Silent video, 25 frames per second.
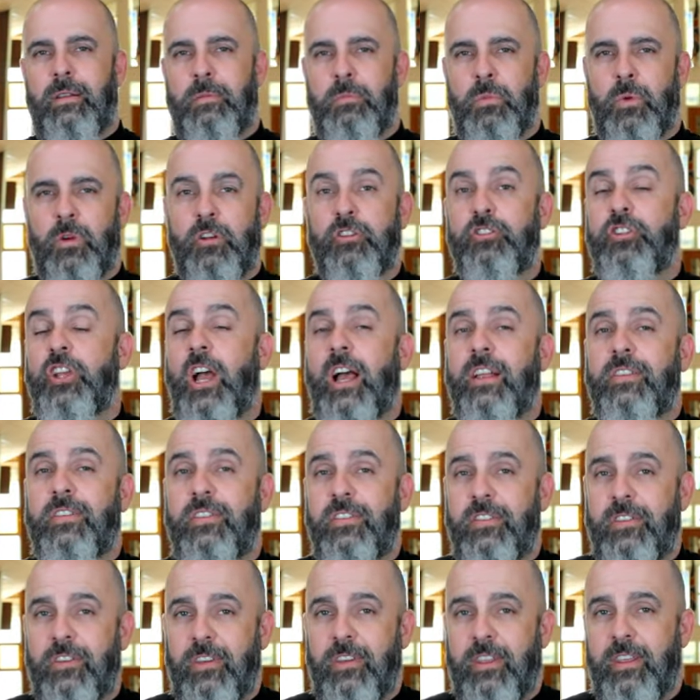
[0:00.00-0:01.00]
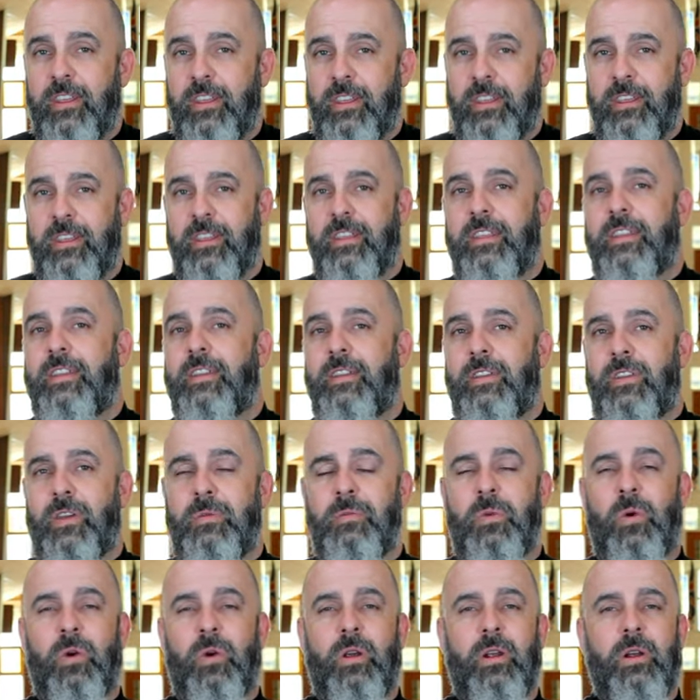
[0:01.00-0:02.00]
more just
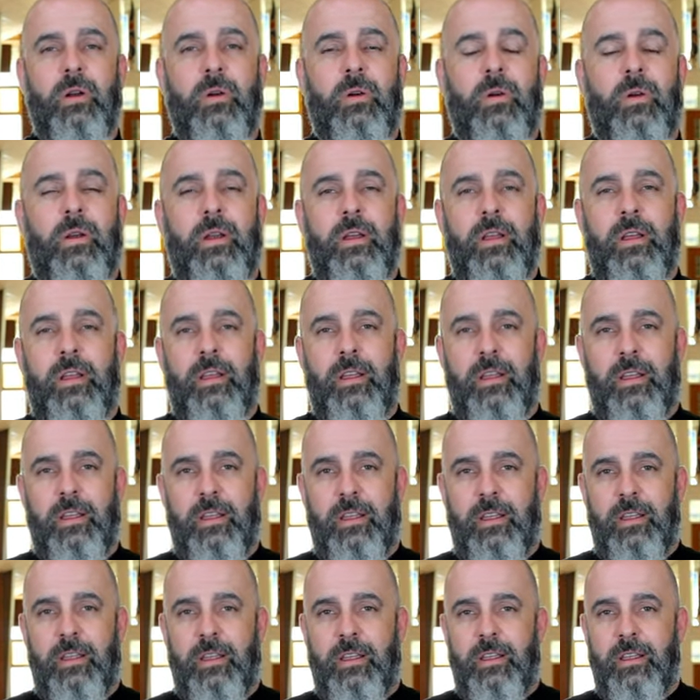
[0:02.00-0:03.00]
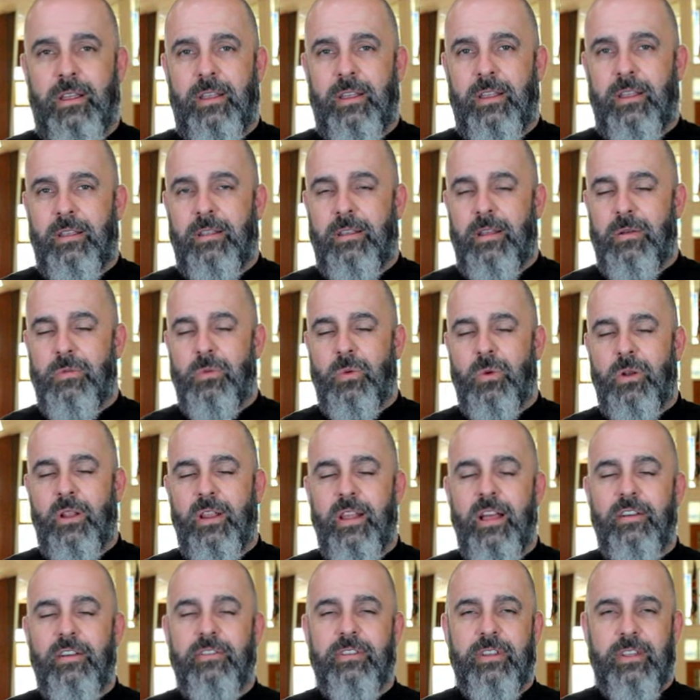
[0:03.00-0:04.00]
tomorrow, more
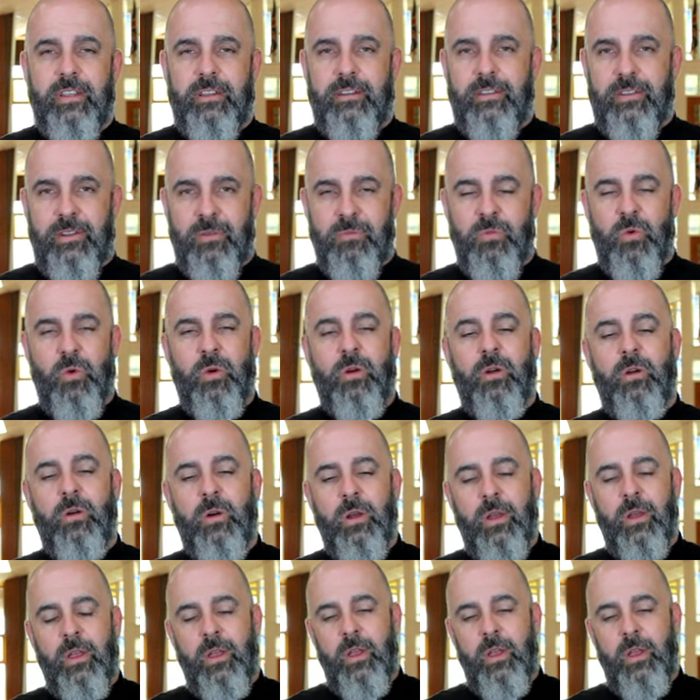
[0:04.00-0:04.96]
loving tomorrow.